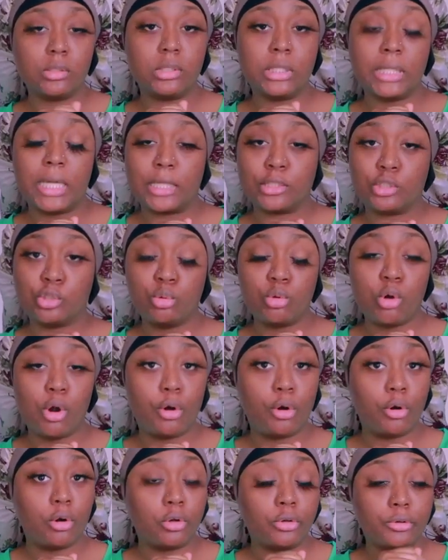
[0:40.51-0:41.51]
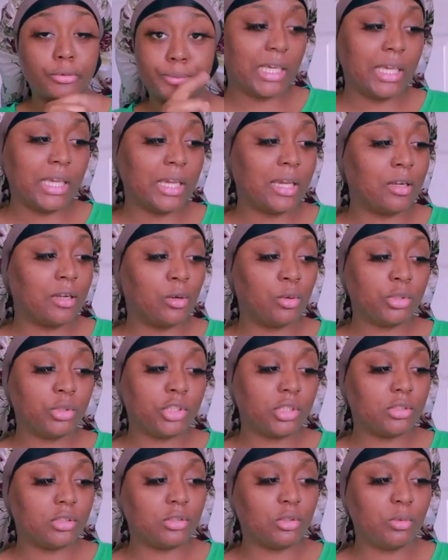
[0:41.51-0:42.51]
only got two carbs. It ain't got no
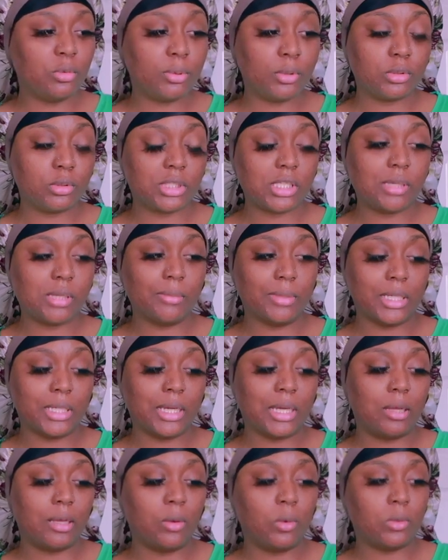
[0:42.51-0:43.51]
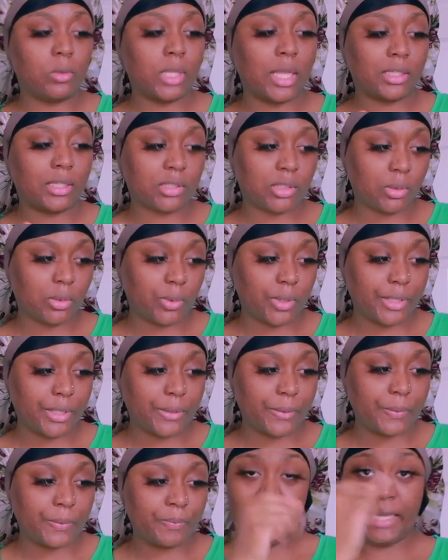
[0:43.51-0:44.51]
sugar, no protein, but it got a whole lot of
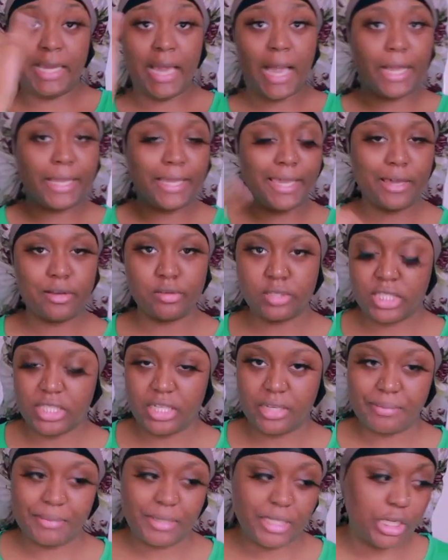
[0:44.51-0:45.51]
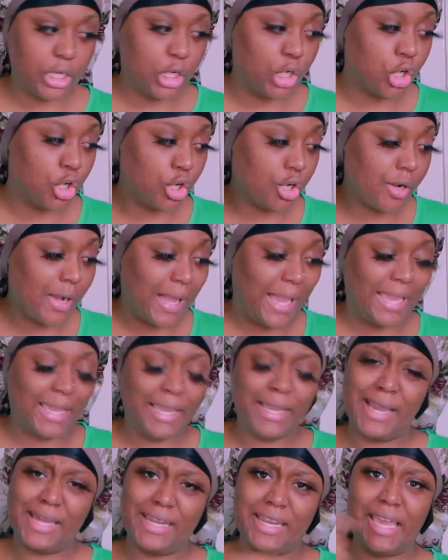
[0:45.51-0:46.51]
sodium. It got calcium in there. Girl, I
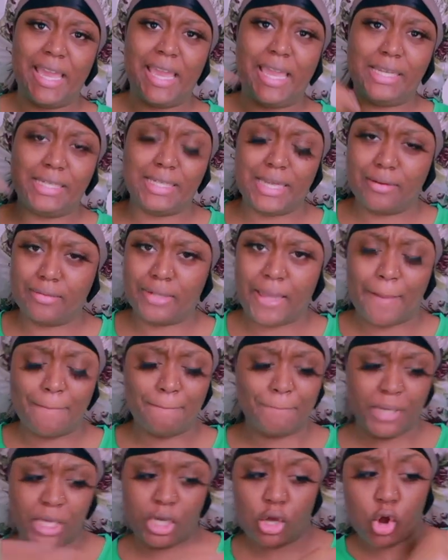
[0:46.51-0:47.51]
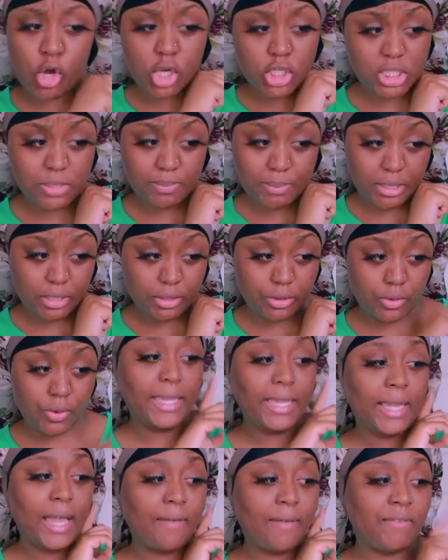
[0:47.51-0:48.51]
ain't got to hack down that big horse pill.
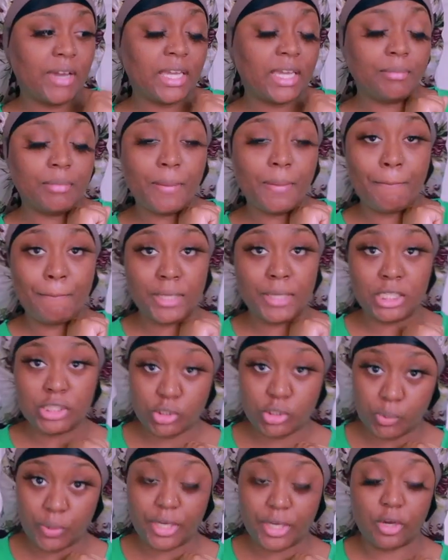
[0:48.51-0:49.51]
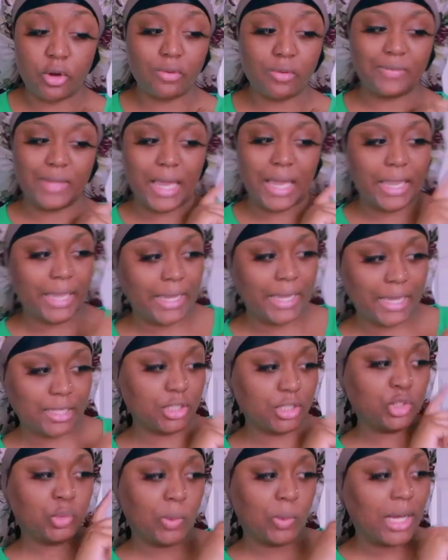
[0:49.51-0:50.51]
It got vitamin B12. I ain't got to
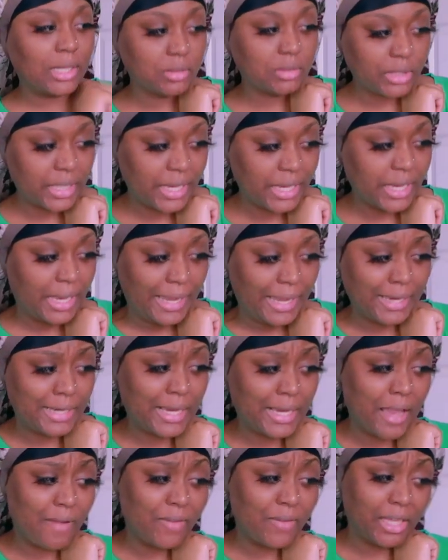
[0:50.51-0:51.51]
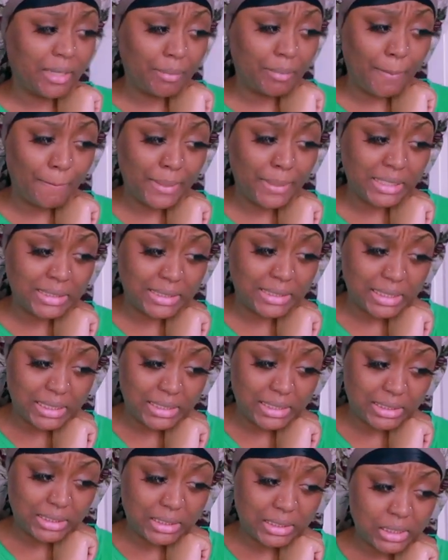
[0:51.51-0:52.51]
swallow that. And it got vitamin
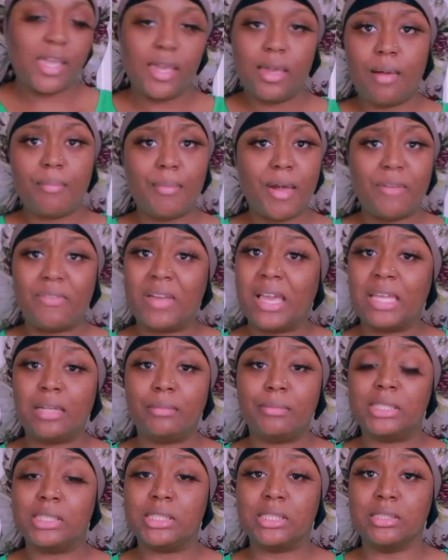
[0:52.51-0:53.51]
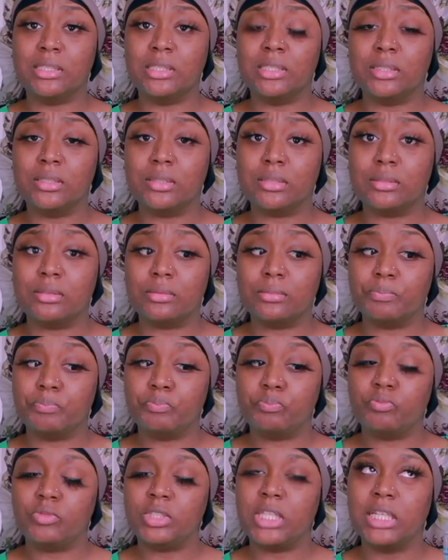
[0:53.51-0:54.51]
B6. It got my vitamins in here.
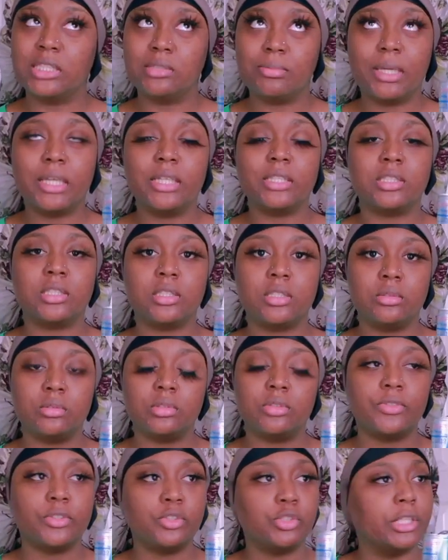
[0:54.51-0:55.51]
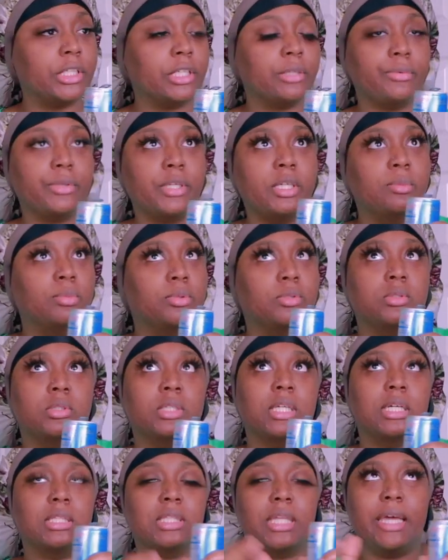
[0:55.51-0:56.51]
That's my excuse for drinking Red Bull
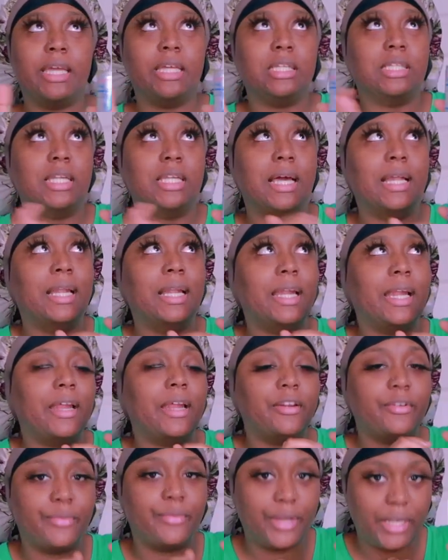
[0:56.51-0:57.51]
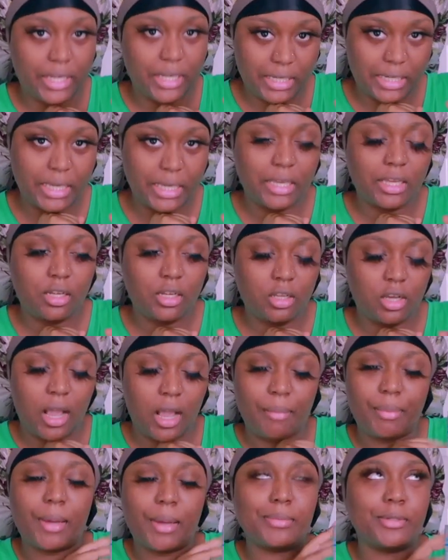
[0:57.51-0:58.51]
now. Like, now that I done read that, I
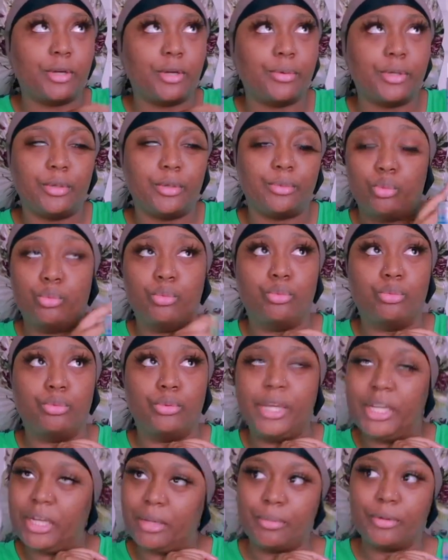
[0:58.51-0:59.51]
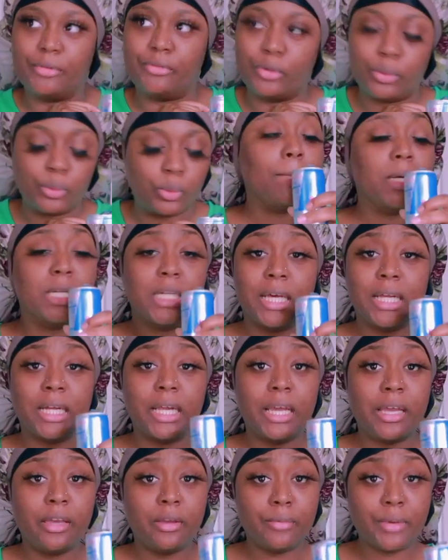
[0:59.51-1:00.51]
probably already read it before. But now that
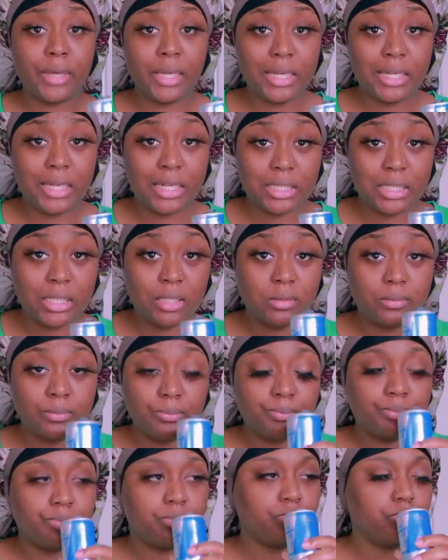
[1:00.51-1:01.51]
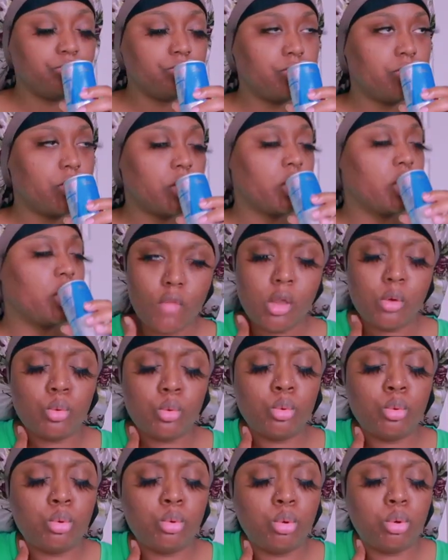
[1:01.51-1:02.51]
I done read that again, mm-hmm.
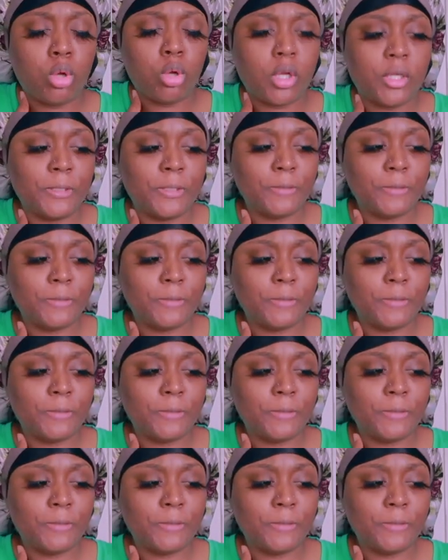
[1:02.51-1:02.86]
Ooh.